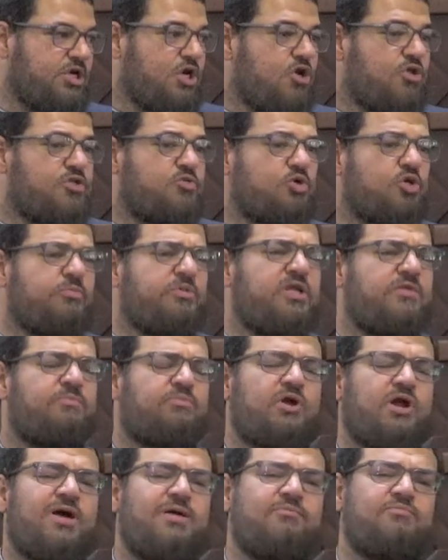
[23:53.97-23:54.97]
So many
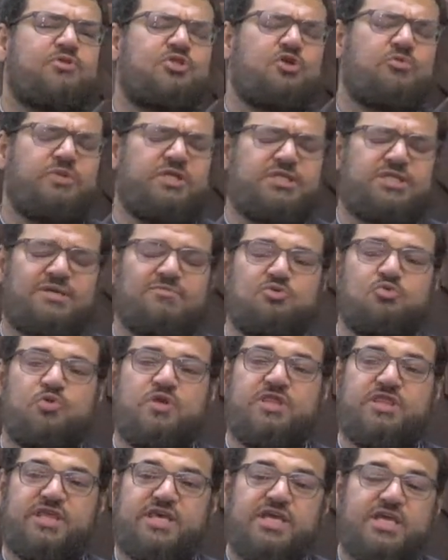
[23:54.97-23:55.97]
times we
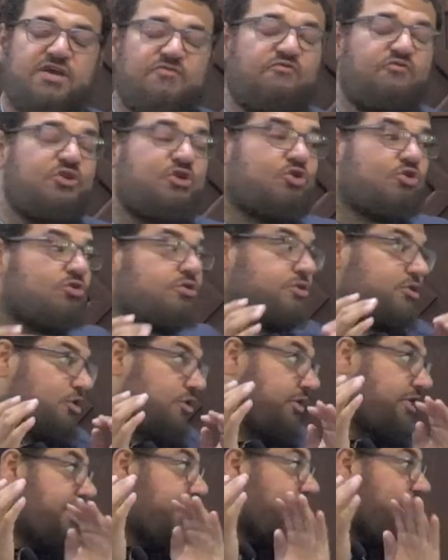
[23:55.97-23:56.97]
think if we don't
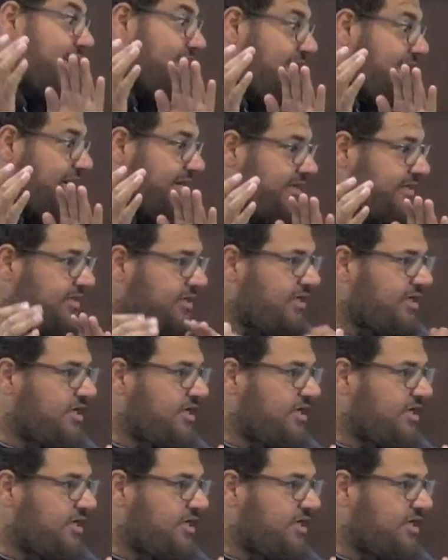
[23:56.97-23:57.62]
look at it,